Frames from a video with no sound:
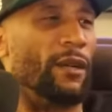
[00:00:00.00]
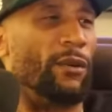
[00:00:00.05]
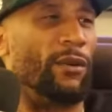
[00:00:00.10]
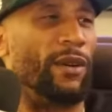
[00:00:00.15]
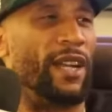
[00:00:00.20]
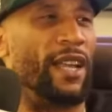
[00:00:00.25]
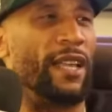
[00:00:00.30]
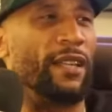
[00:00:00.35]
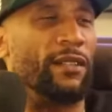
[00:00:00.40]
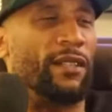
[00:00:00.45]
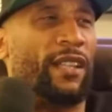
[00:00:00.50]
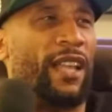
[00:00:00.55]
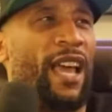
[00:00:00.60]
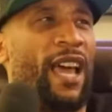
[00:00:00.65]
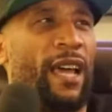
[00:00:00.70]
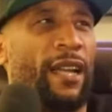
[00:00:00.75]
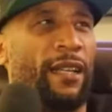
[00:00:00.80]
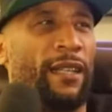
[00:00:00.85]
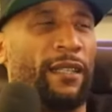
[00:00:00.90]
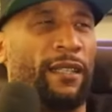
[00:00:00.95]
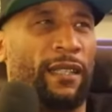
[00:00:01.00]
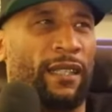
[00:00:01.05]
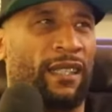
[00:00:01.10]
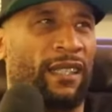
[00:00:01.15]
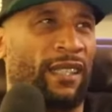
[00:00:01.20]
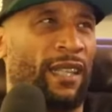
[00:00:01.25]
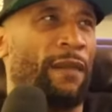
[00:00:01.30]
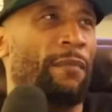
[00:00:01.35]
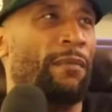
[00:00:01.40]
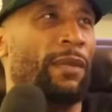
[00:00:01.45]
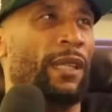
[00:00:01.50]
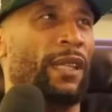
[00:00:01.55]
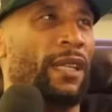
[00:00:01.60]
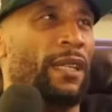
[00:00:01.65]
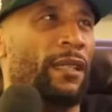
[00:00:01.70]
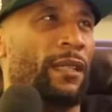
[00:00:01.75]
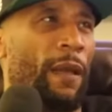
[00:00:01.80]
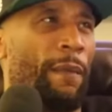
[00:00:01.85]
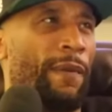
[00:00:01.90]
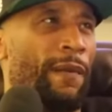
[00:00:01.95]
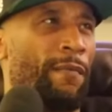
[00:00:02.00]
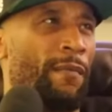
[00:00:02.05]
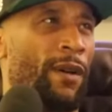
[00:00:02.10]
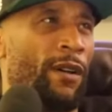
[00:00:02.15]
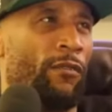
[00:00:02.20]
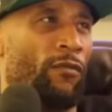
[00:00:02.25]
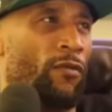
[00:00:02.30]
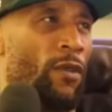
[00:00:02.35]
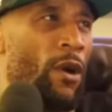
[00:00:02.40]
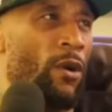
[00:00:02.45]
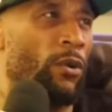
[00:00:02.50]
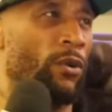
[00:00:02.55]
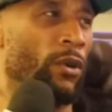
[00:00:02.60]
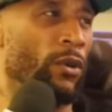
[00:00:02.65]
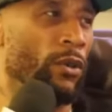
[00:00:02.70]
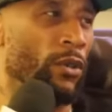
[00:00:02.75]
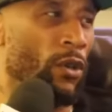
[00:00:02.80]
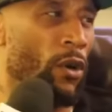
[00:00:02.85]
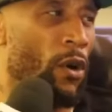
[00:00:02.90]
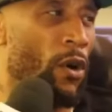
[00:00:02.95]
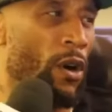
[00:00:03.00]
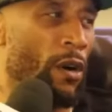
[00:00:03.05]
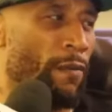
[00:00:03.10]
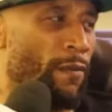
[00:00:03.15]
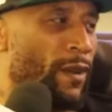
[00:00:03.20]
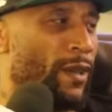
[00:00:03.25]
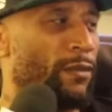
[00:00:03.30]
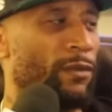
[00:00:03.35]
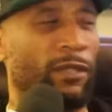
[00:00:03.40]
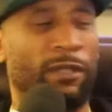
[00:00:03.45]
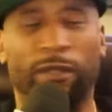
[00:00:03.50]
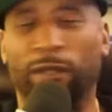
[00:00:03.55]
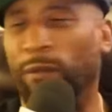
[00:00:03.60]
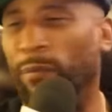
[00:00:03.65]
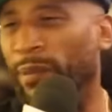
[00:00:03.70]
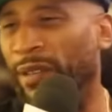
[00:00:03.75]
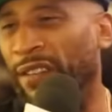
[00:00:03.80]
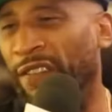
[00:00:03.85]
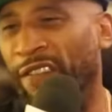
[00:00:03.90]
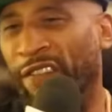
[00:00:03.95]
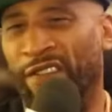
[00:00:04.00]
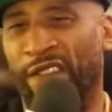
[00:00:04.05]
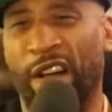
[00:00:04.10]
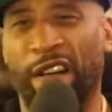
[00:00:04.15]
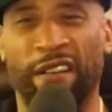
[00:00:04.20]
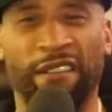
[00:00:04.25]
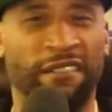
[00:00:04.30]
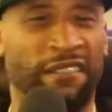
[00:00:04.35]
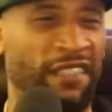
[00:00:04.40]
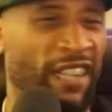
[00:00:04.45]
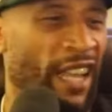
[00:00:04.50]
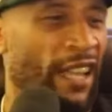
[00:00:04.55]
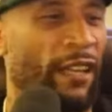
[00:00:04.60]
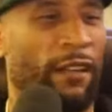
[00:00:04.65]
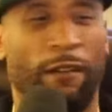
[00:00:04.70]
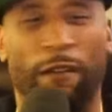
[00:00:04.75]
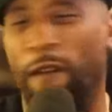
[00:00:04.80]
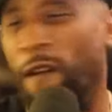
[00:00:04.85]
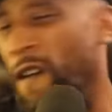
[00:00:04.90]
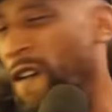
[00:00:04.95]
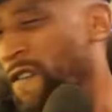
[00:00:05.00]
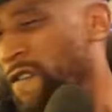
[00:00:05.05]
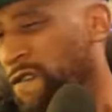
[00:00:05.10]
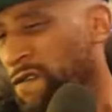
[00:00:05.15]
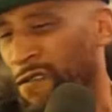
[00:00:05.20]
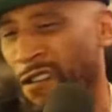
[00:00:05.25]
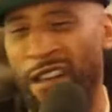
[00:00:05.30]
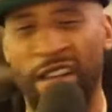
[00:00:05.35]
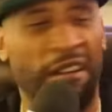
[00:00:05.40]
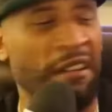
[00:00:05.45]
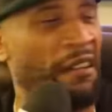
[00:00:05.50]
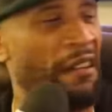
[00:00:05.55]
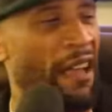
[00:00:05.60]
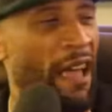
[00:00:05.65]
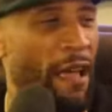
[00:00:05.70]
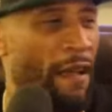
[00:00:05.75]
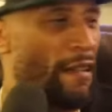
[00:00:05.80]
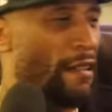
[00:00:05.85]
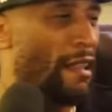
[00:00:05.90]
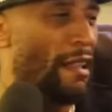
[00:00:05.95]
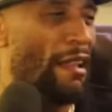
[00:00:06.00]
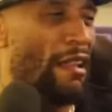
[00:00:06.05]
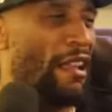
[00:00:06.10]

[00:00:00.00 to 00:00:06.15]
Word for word: when they used to have these assemblies up in Monroe, New York, we used to be fucking taking off, running out